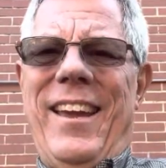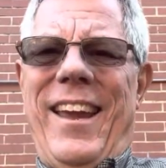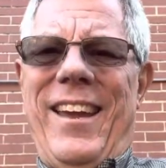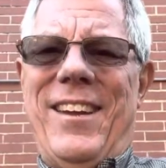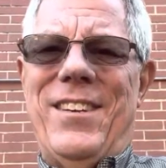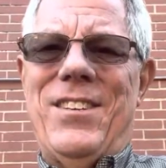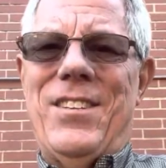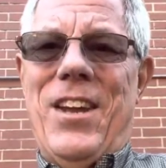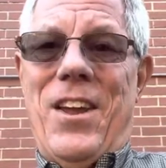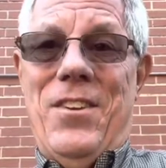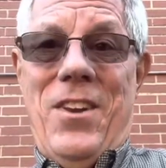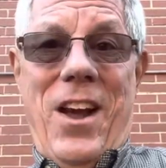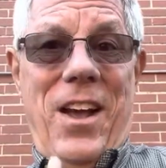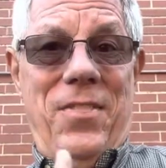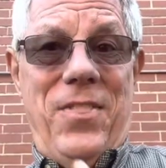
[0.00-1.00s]
is
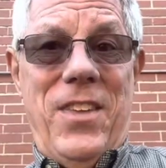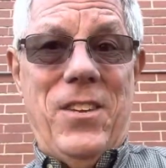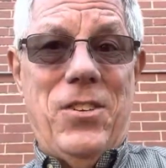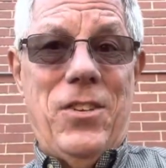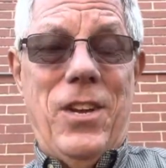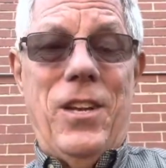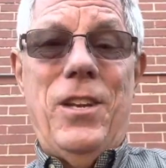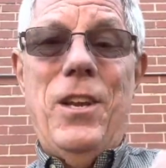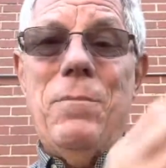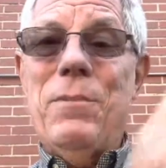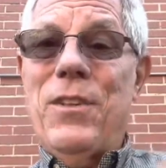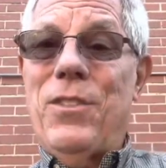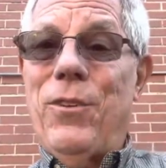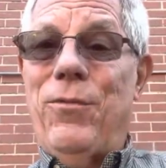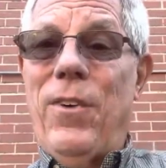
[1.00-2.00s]
not this Sunday,
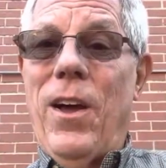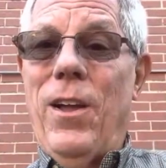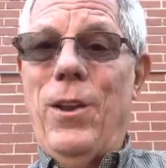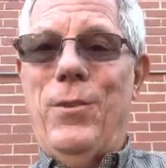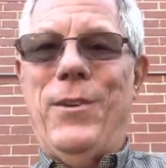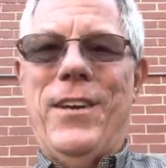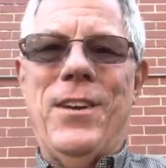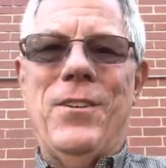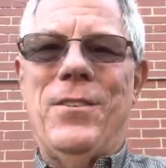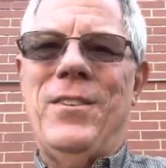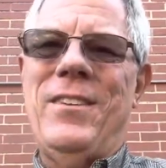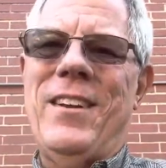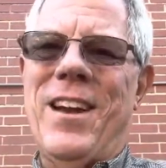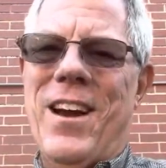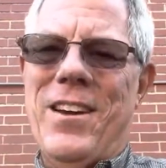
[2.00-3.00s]
but the following
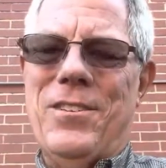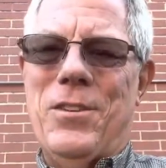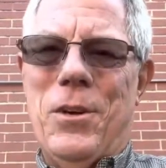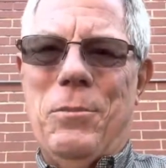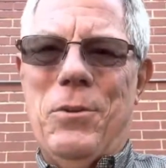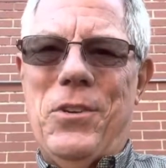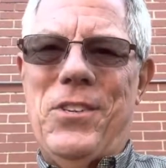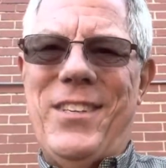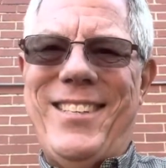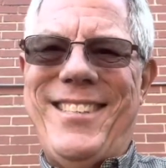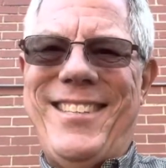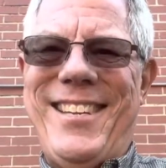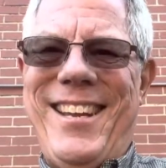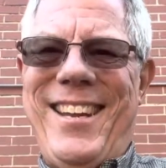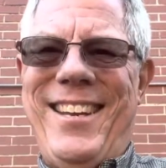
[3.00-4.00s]
on October
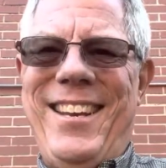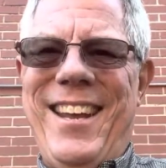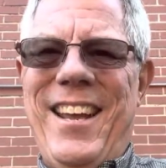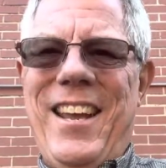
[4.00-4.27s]
16.